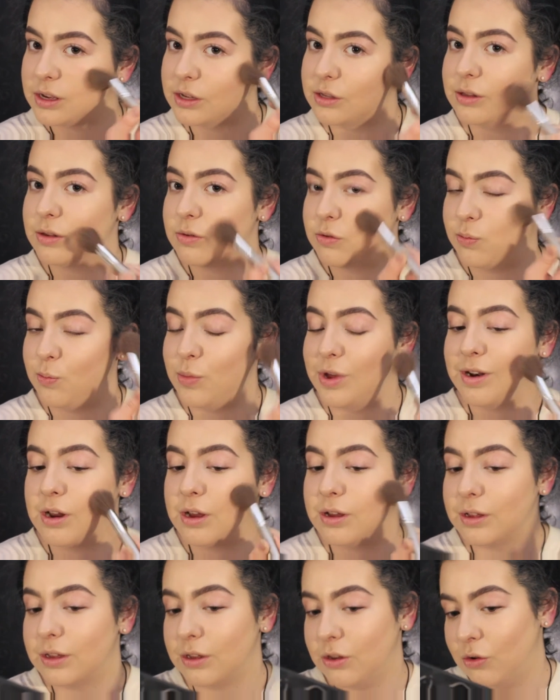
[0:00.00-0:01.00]
it's
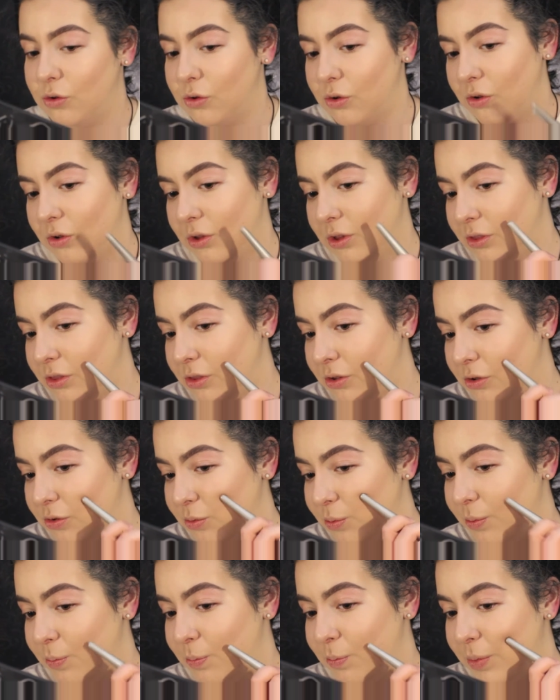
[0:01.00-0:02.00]
better and you don't get this